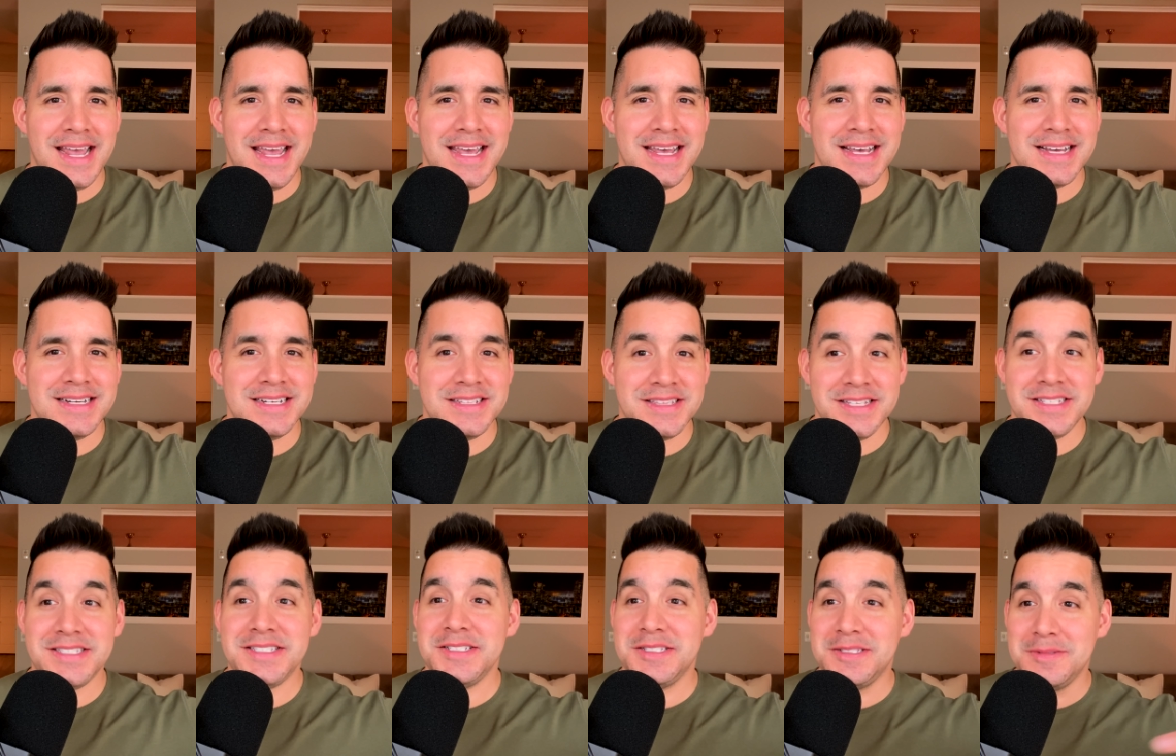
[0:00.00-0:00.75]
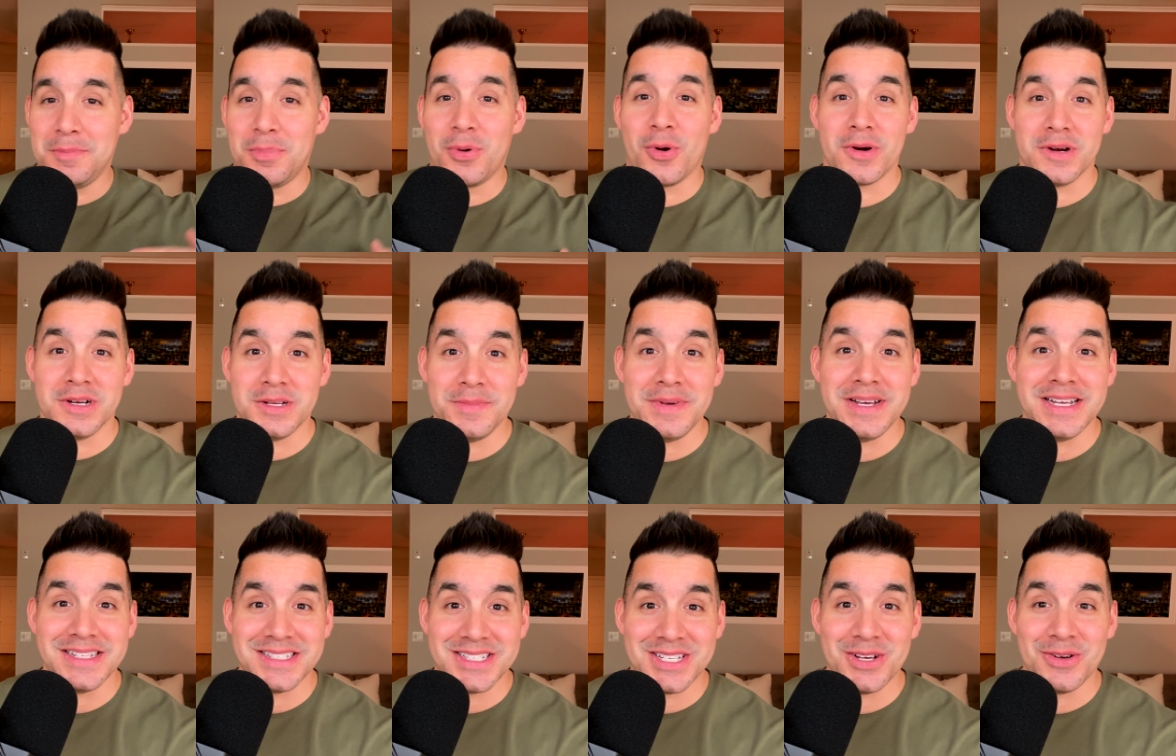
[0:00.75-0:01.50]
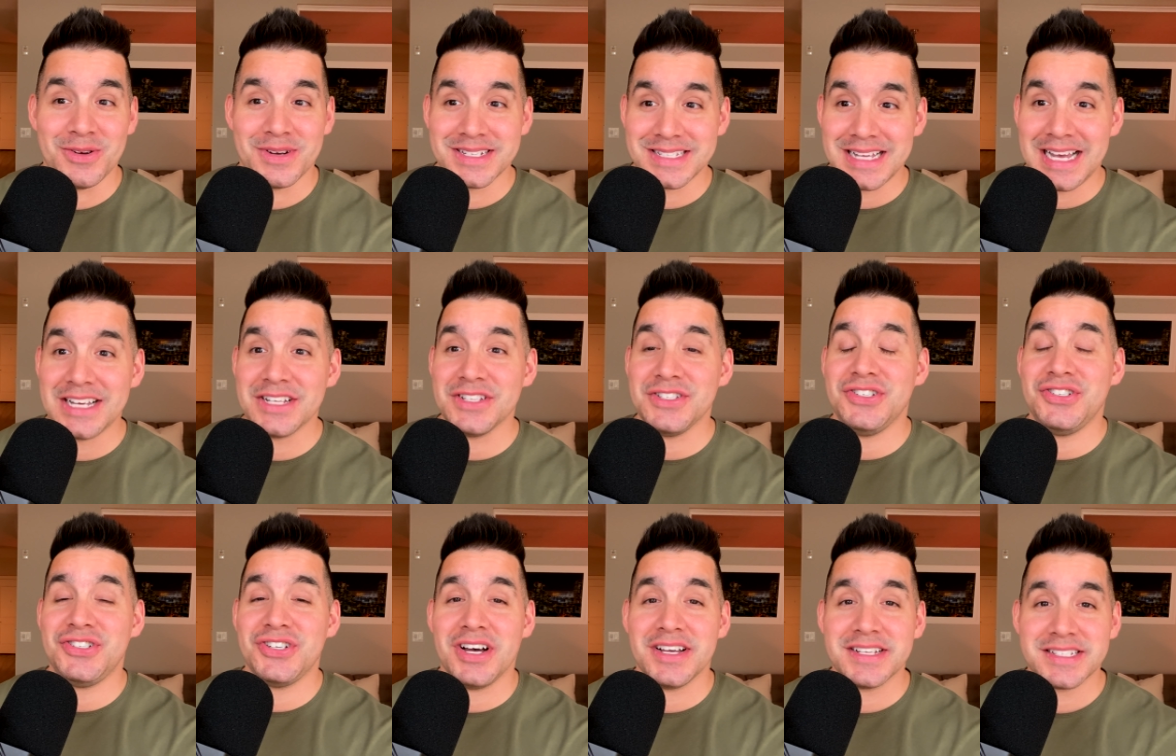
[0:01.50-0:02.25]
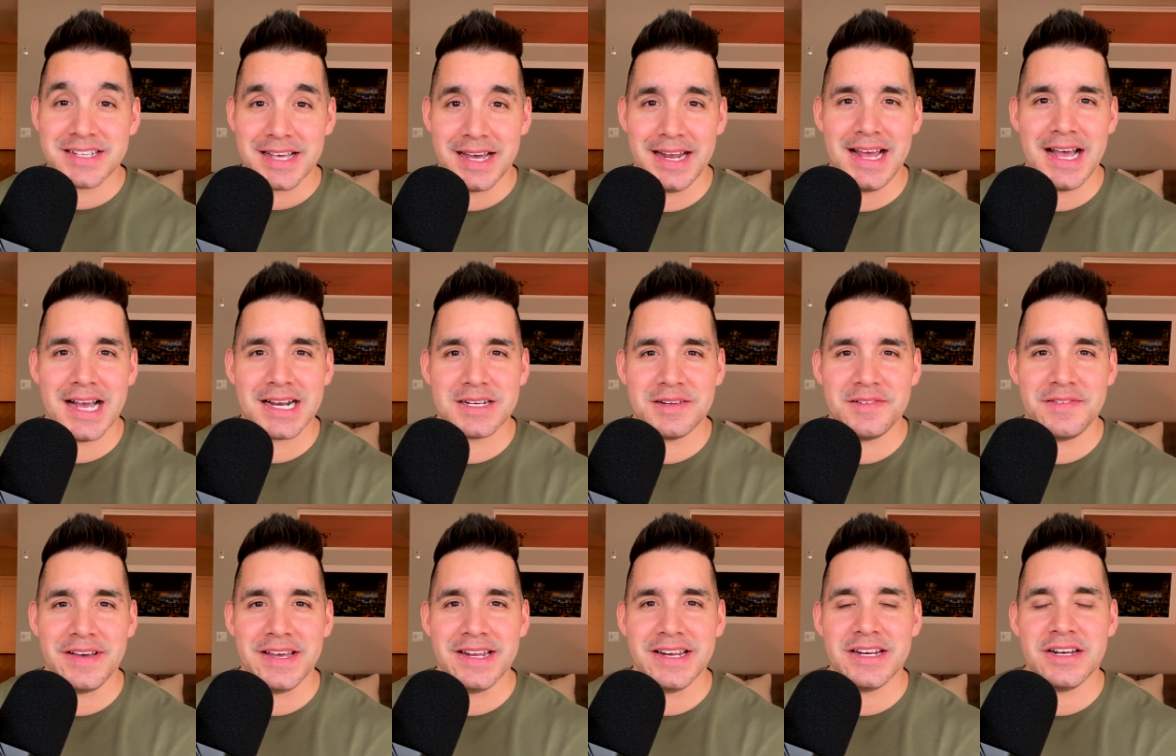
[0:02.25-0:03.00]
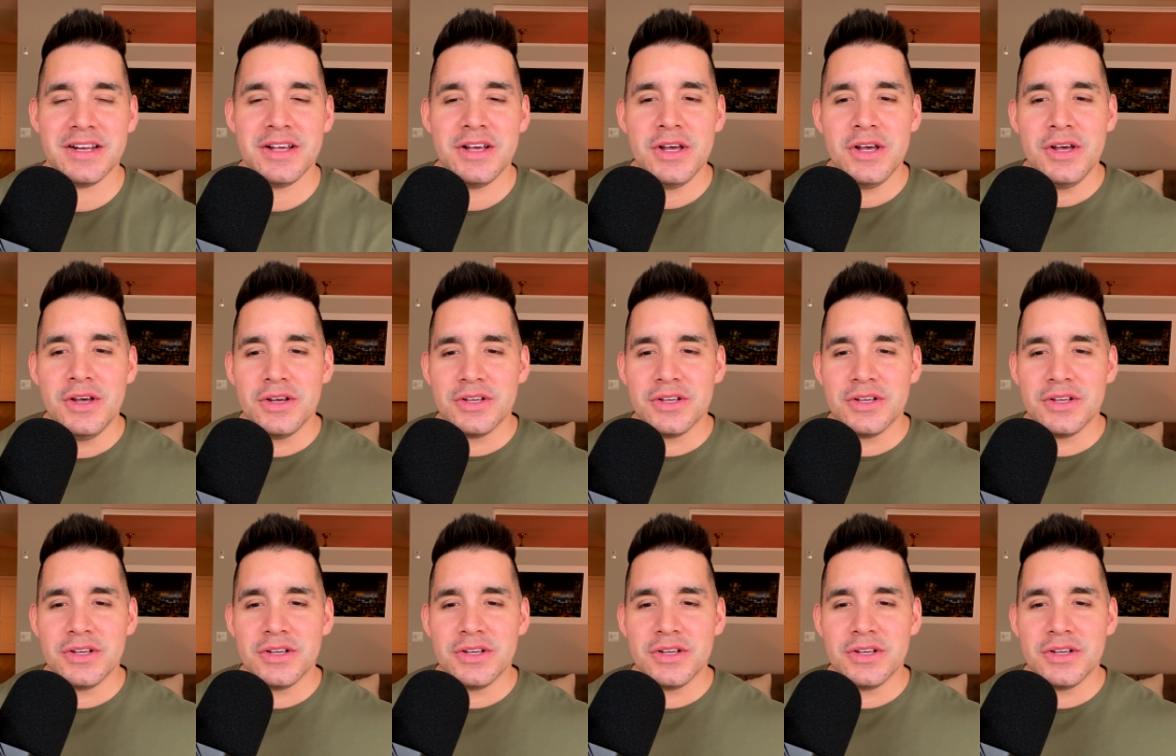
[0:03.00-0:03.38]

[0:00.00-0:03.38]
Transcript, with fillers: And this is important to me too, because I just got activated.